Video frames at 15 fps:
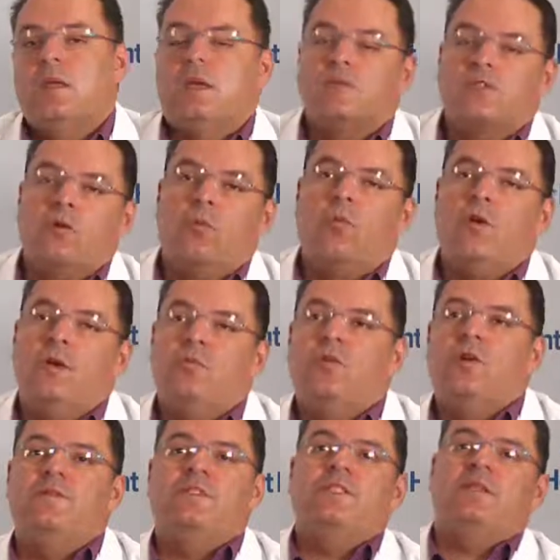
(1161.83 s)
Yeah, so
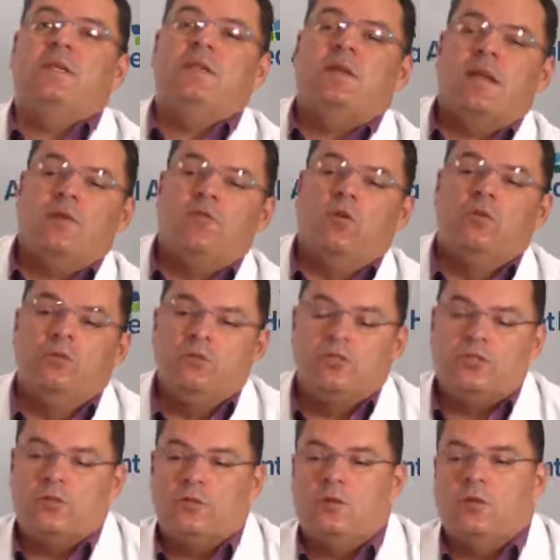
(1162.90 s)
we've seen an
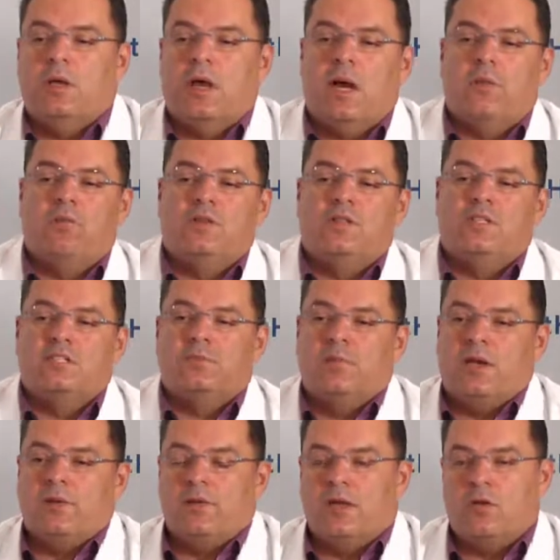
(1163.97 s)
evolution with this
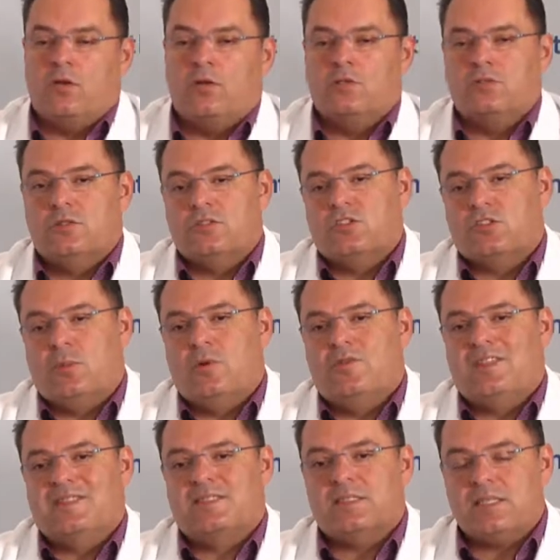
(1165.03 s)
variant also in some
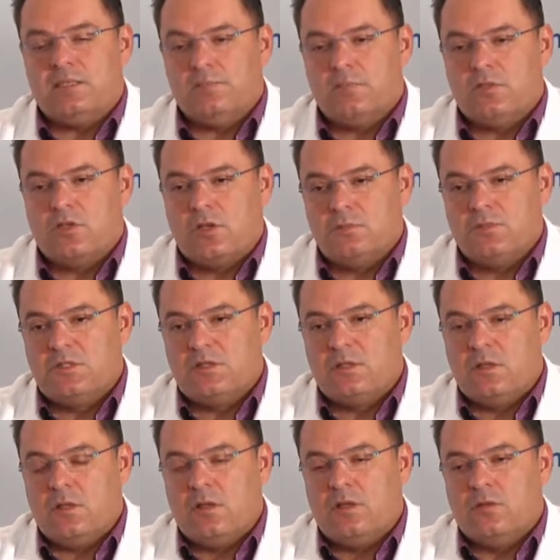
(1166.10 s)
of the symptoms
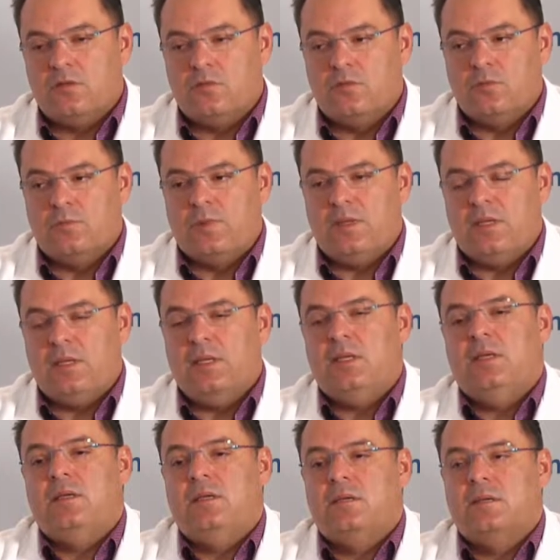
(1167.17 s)
to
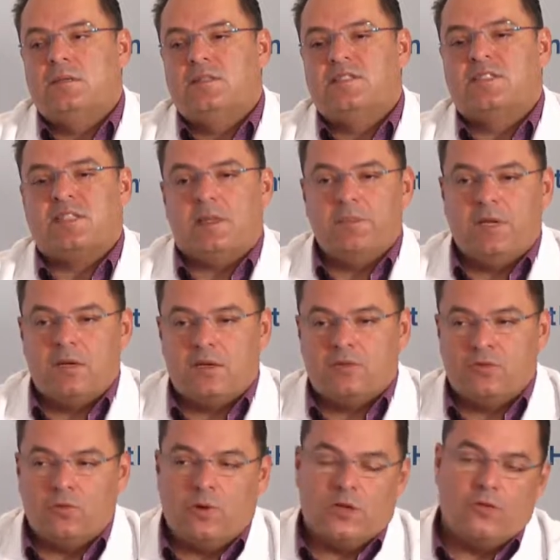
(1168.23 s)
be similar
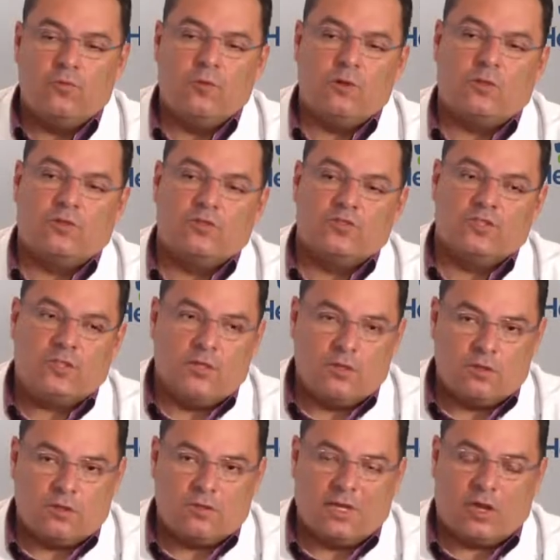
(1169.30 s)
to what you will
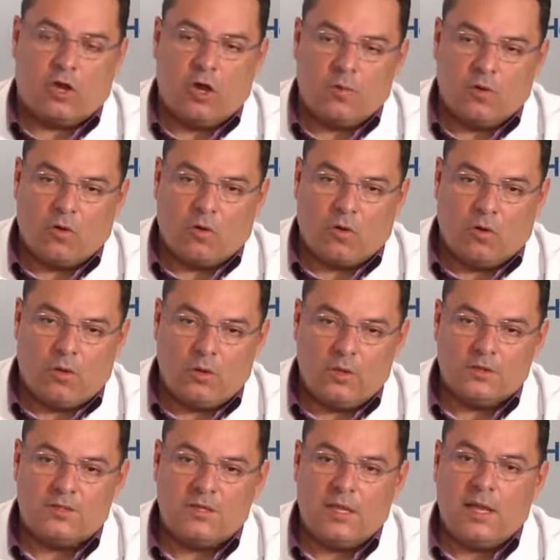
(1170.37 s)
consider the common
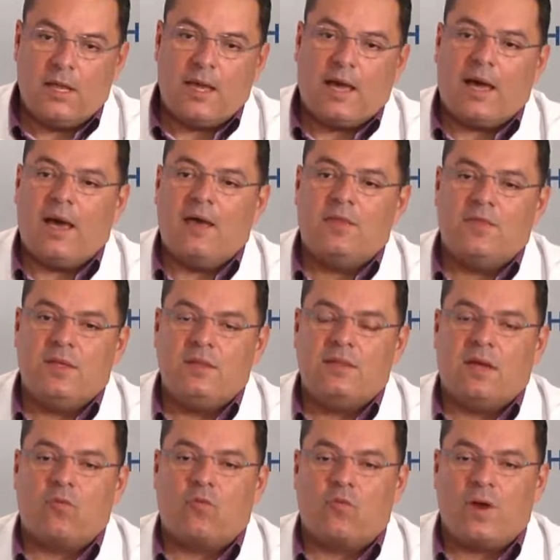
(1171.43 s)
cold. I think
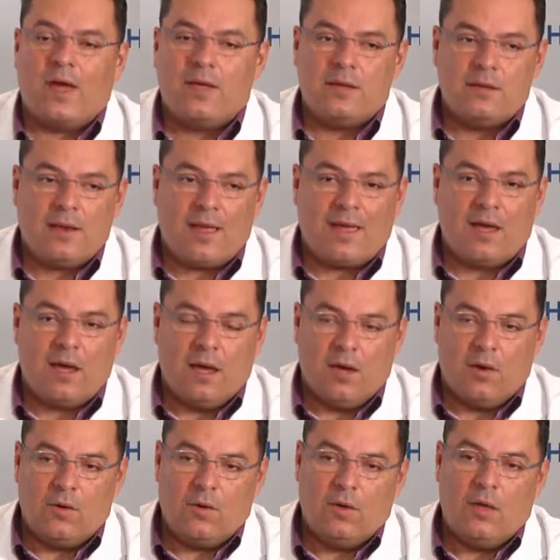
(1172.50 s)
that right
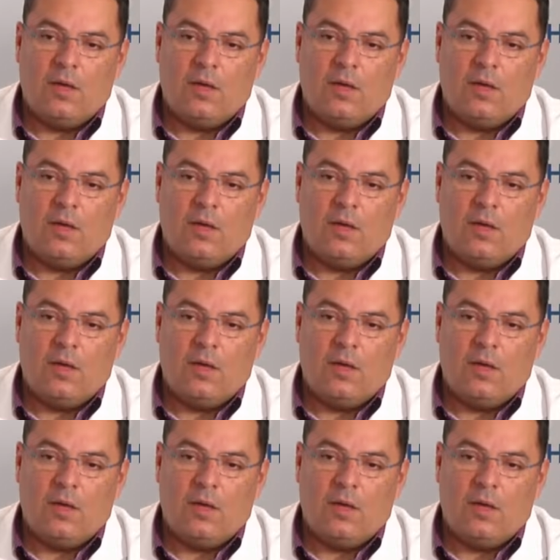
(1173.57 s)
now,